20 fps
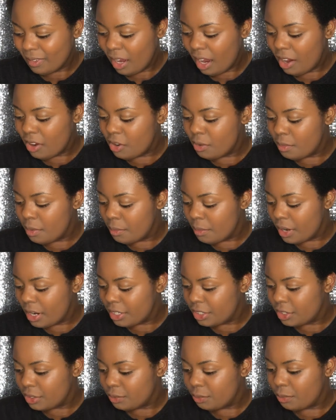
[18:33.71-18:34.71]
I remember
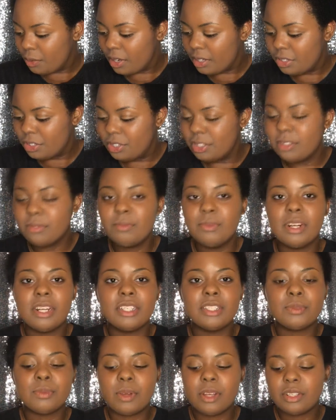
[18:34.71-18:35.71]
when I
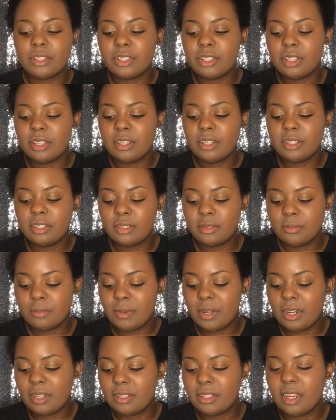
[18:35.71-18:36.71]
swatched these,
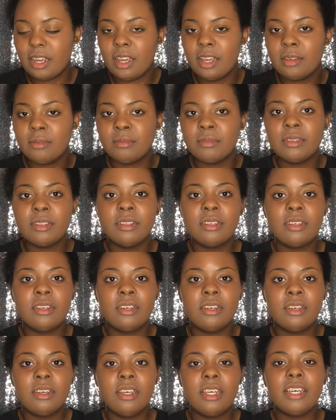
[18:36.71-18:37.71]
by the time,
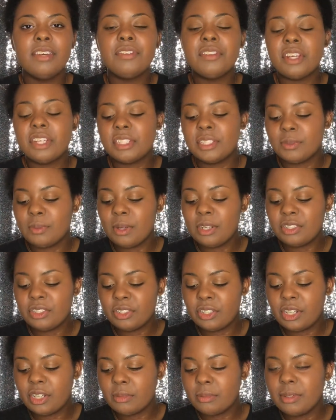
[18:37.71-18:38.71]
even though I swatched a
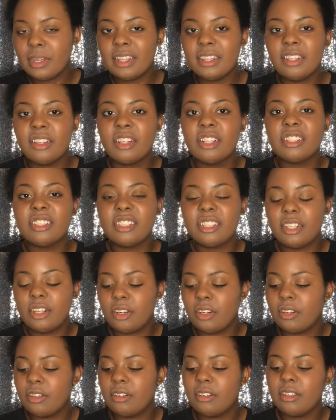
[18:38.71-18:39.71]
couple, I had
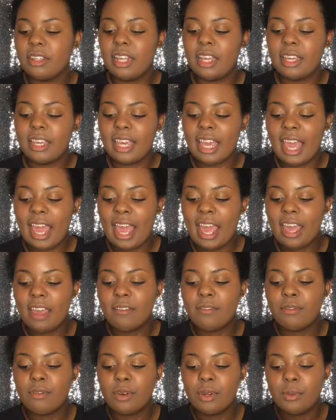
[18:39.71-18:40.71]
glitter like
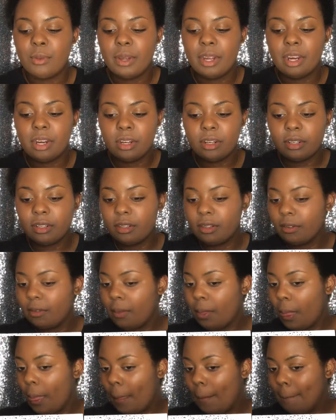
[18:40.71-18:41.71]
everywhere.
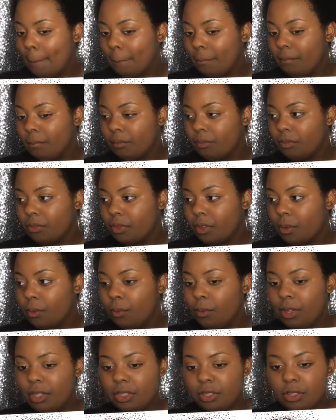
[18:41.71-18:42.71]

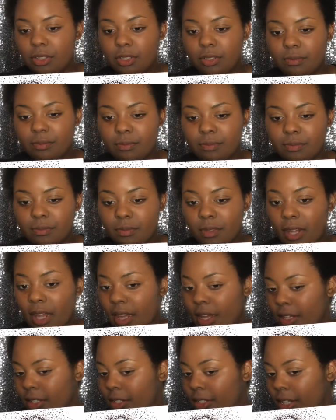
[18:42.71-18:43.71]
Which,
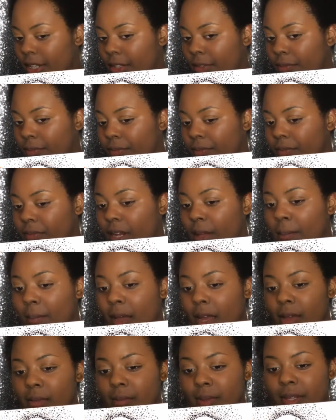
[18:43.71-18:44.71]
like I said, in
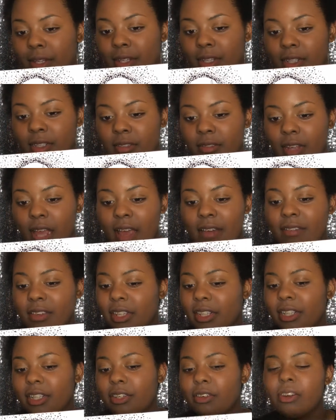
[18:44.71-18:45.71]
my opinion,
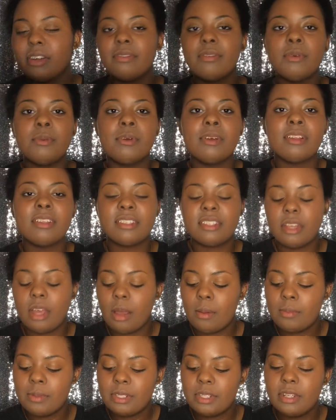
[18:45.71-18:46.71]
having glitter everywhere, it's the
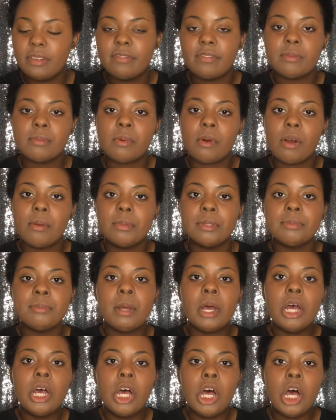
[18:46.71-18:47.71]
opposite of a problem.
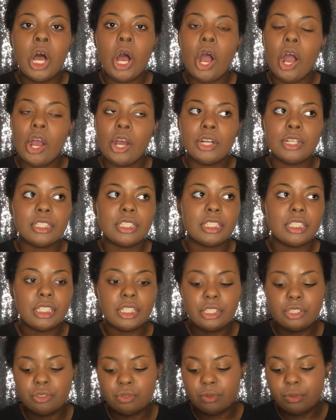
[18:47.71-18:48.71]
Honestly
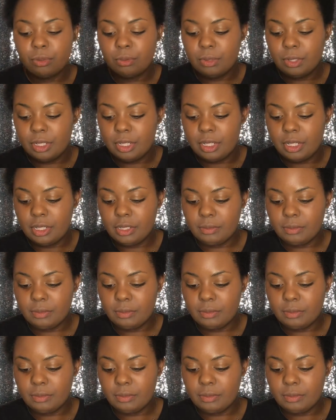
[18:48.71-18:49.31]
and truly.